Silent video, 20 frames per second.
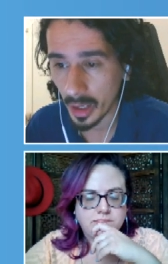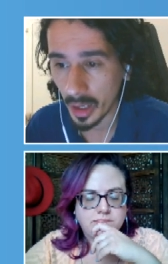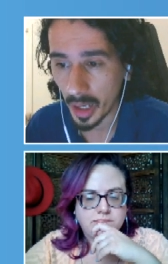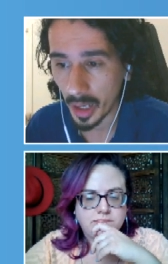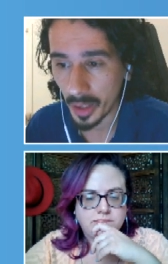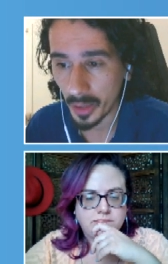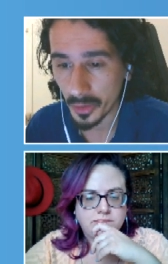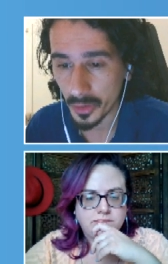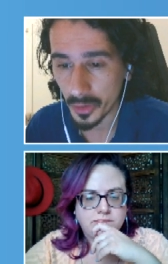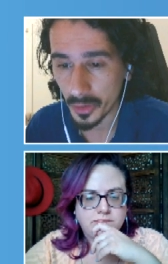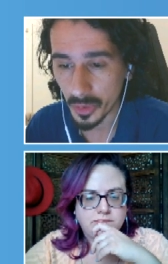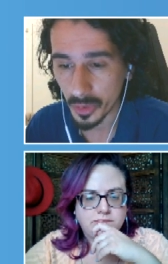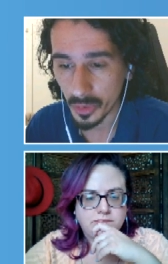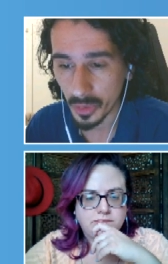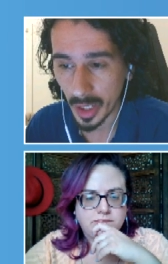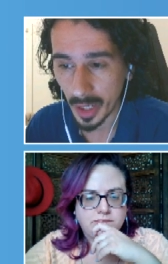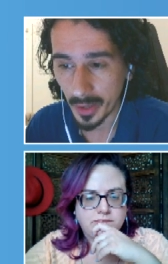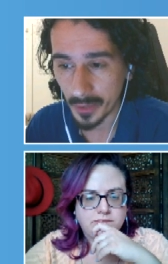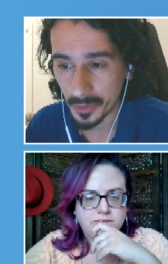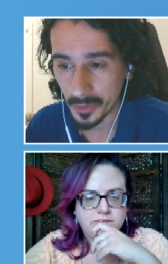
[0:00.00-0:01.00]
Speaker 1: And also you
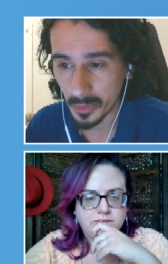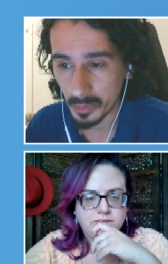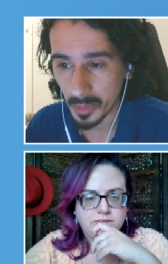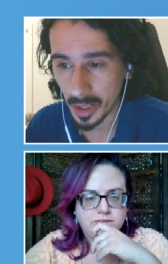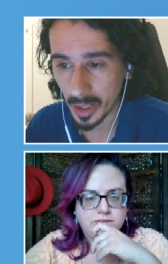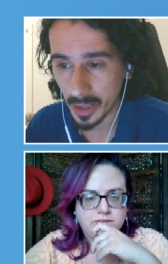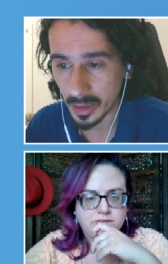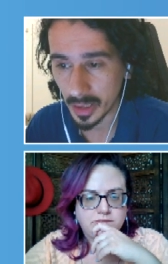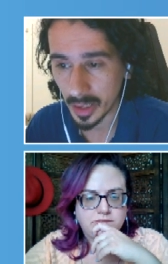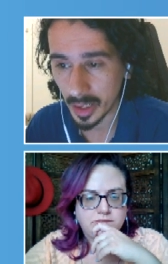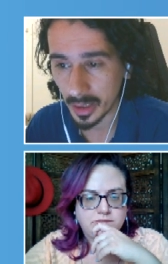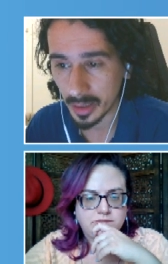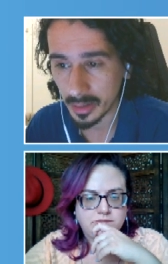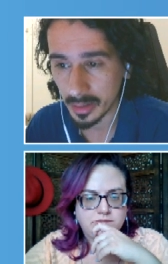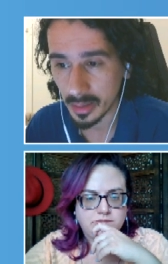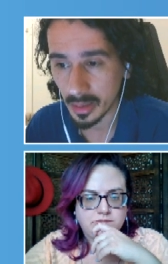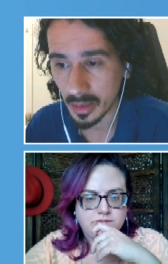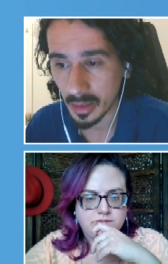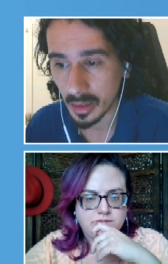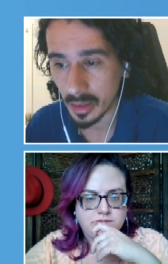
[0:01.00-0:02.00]
have to make that
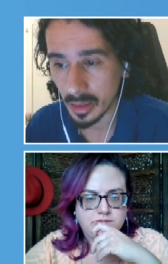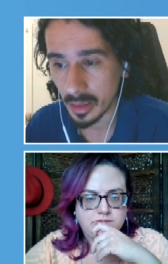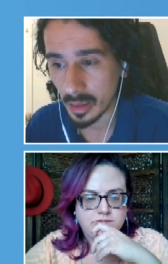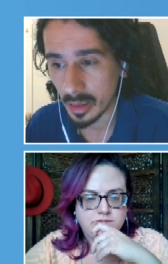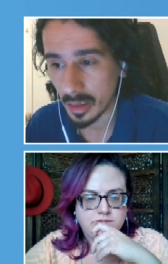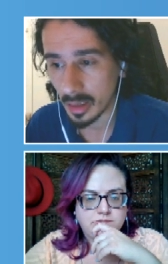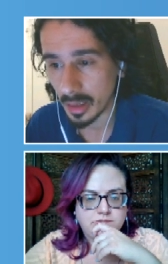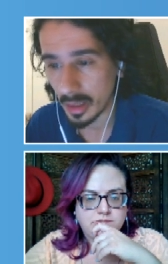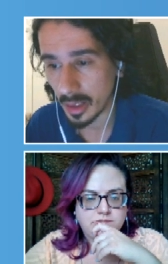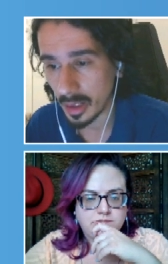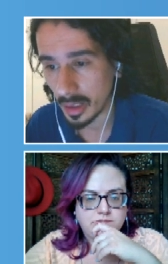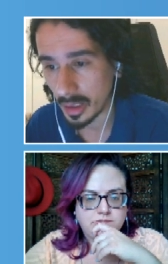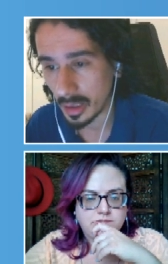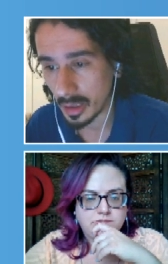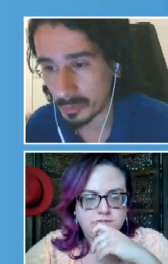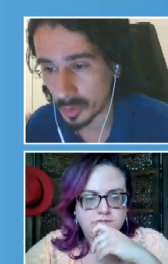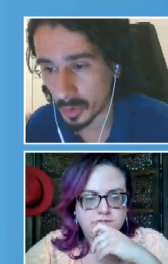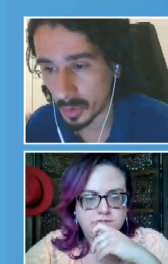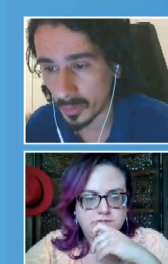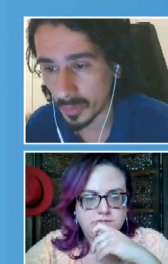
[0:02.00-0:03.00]
uh,
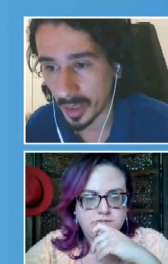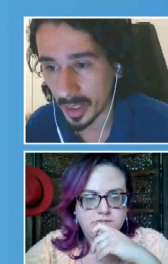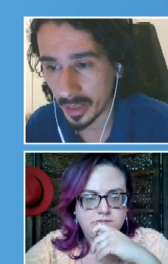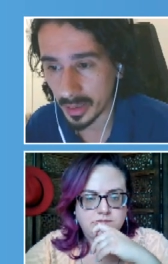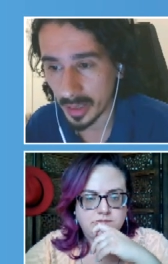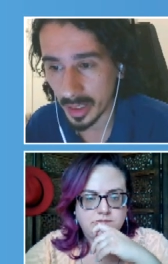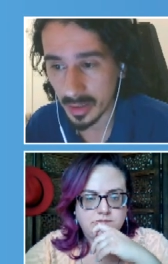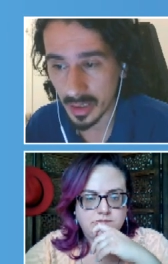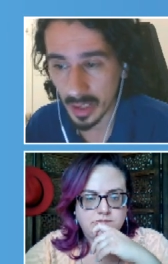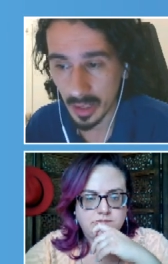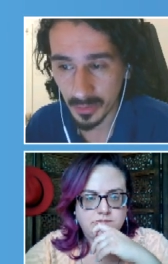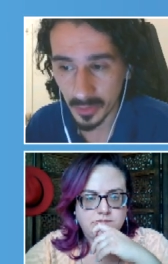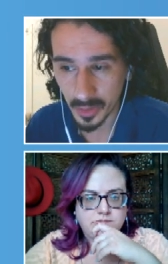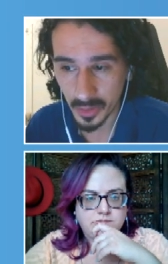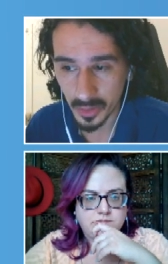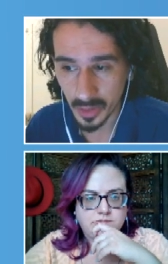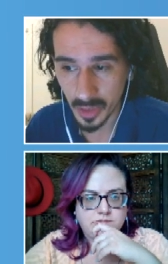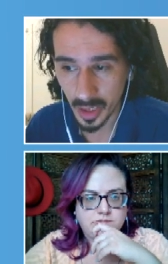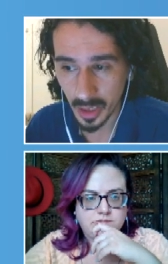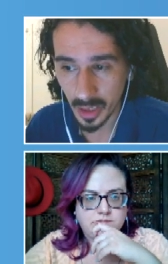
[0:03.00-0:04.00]
provide a
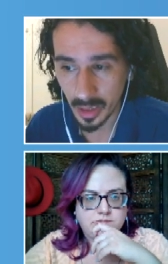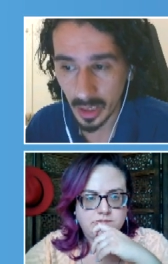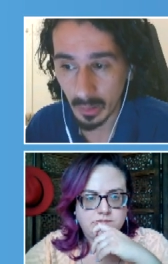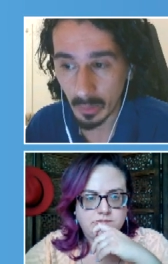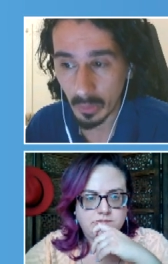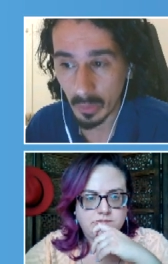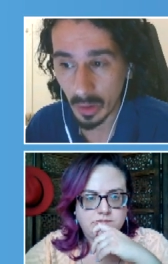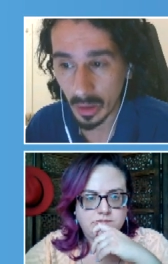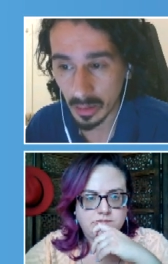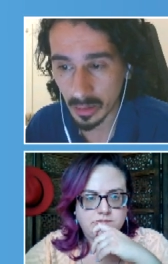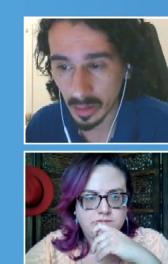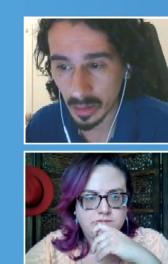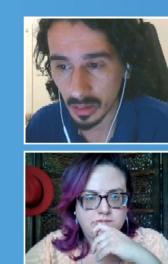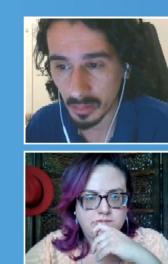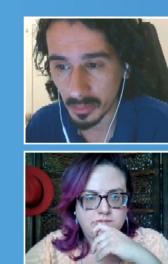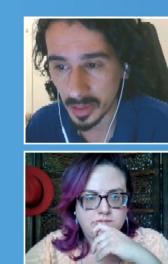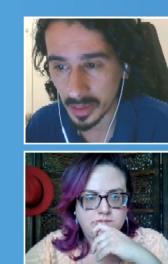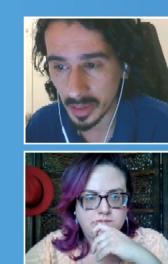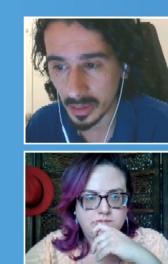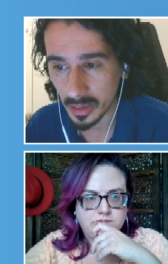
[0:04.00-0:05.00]
self-contained and
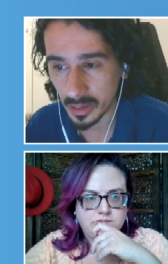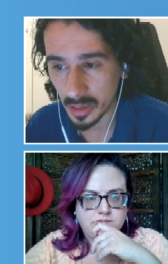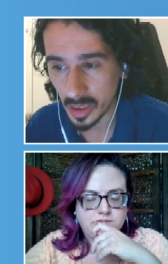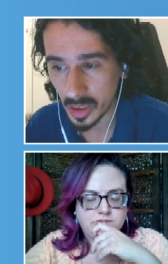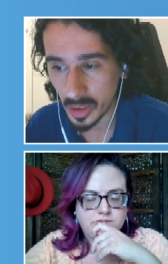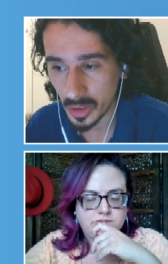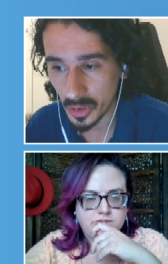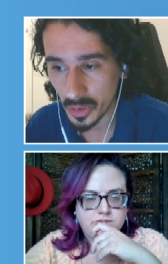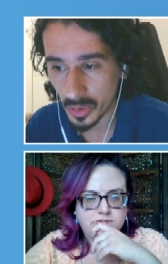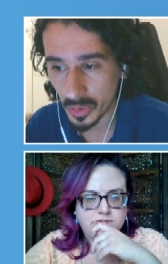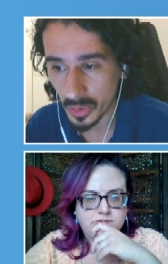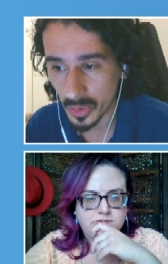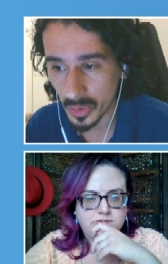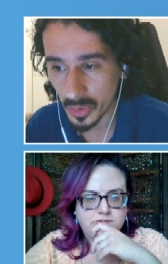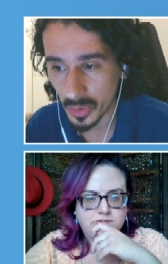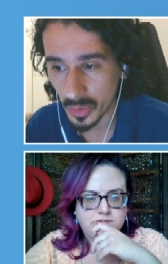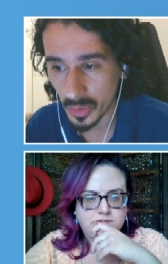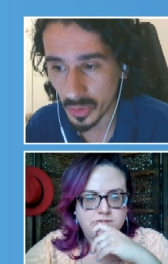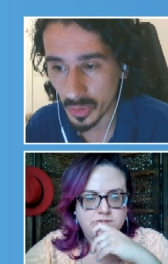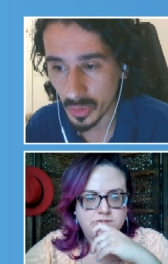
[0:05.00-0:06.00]
well-documented
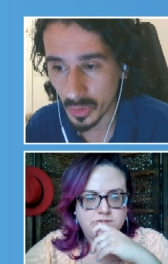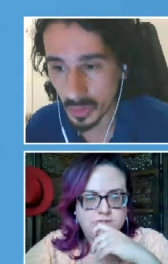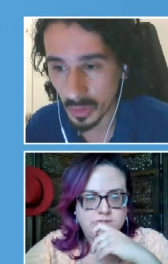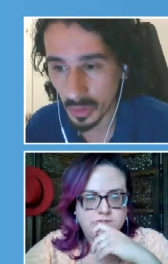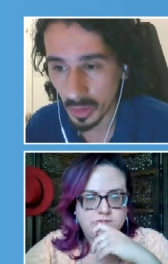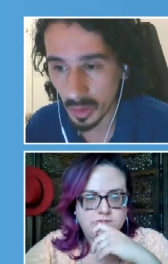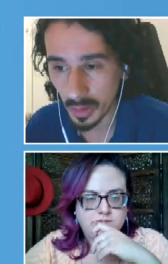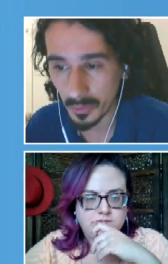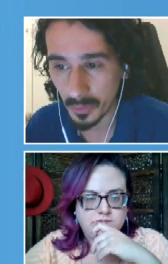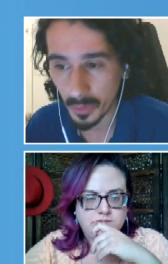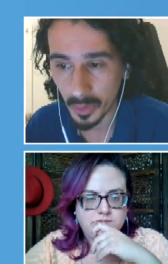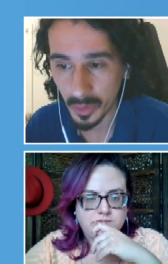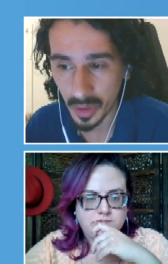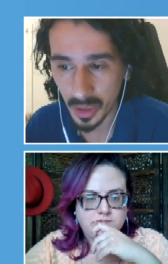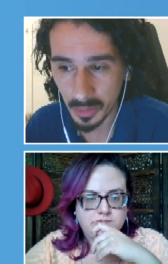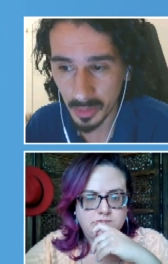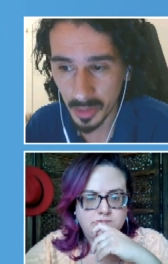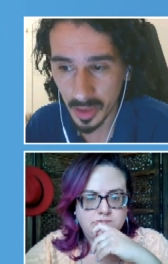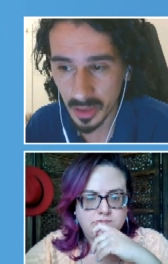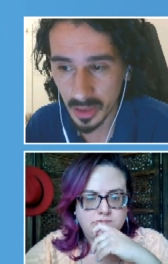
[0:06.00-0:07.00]
issues for
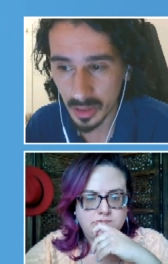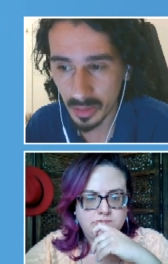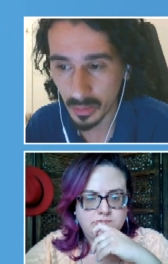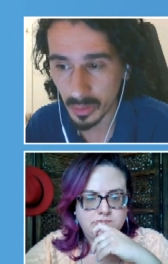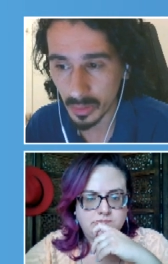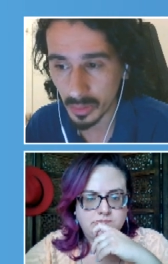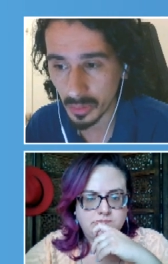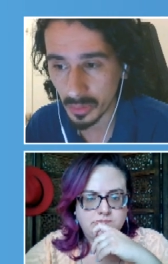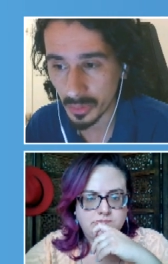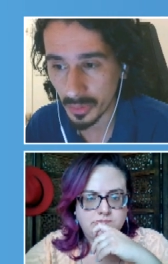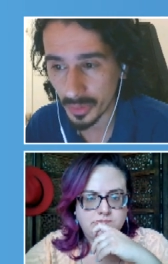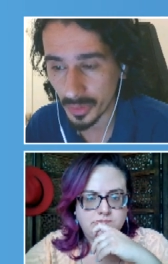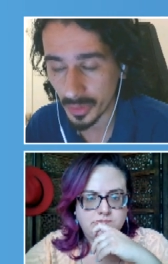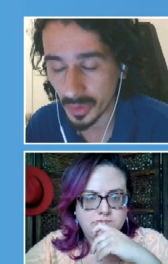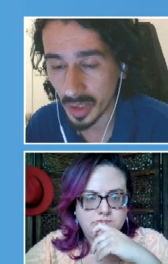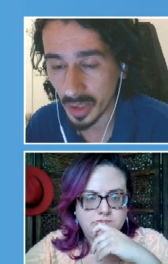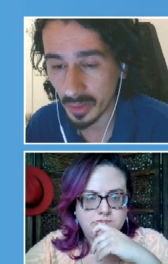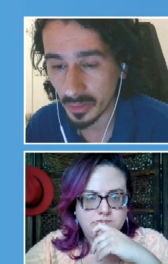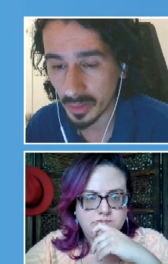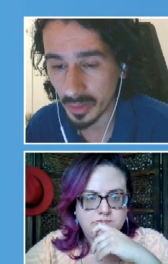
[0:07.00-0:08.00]
newbies to so
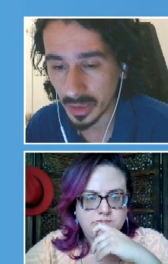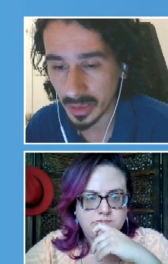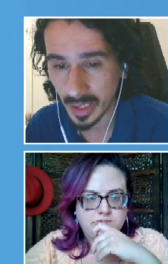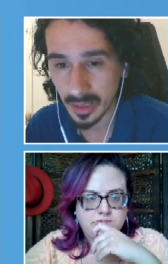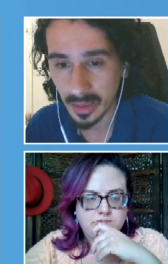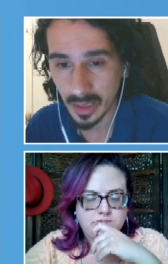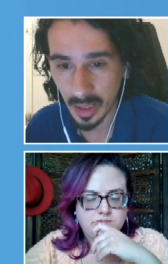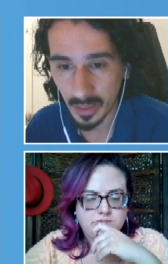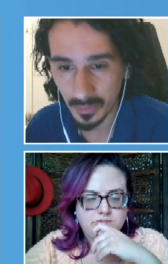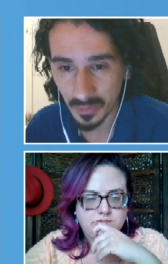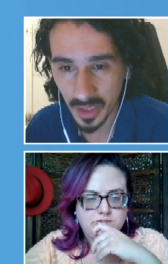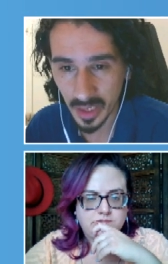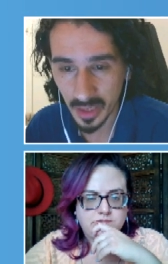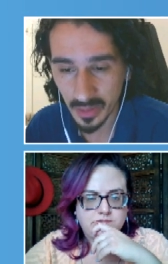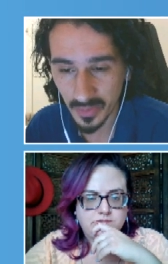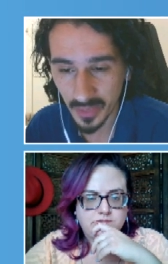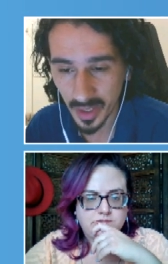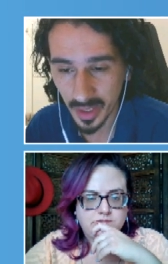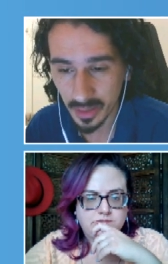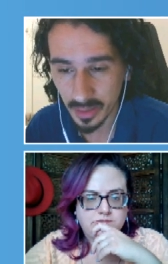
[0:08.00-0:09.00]
they will get their
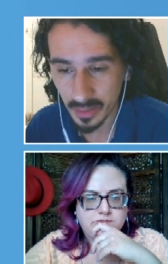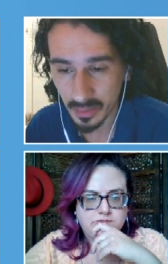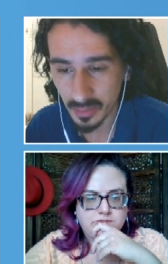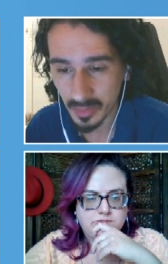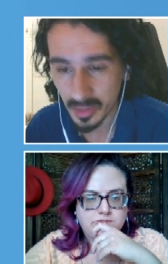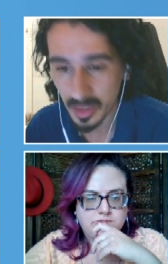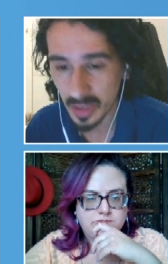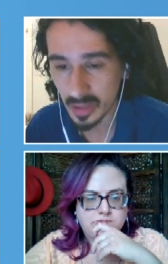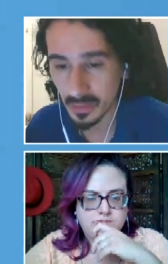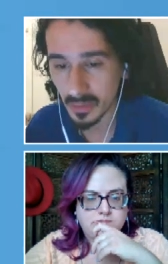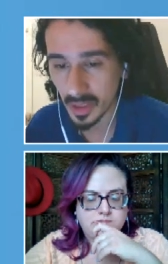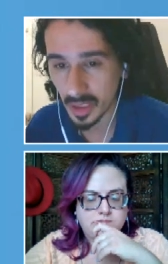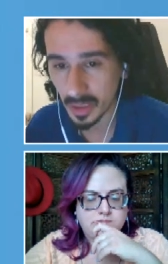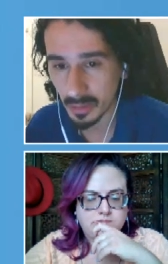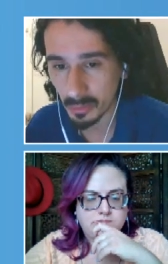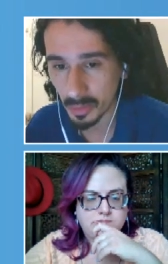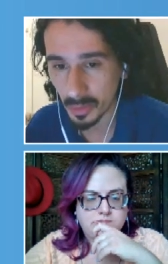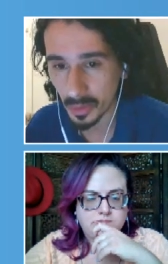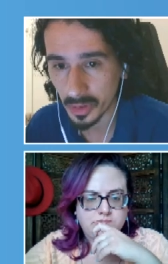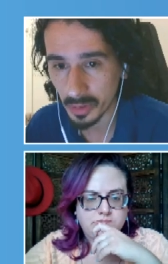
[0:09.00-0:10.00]
feedback. Very
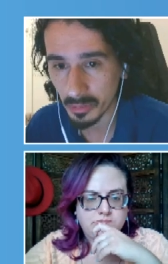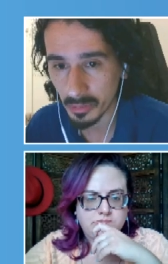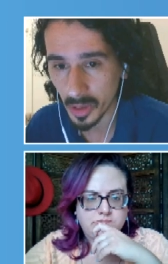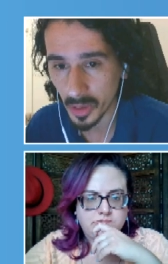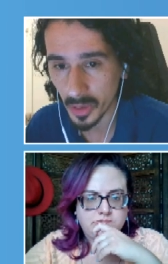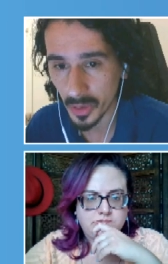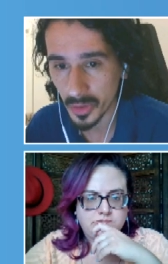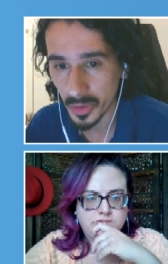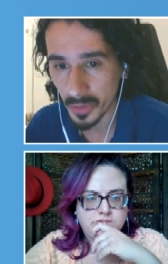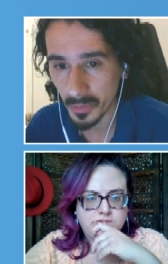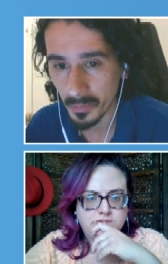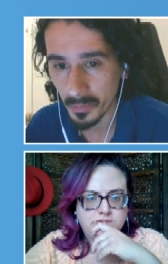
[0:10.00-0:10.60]
important because.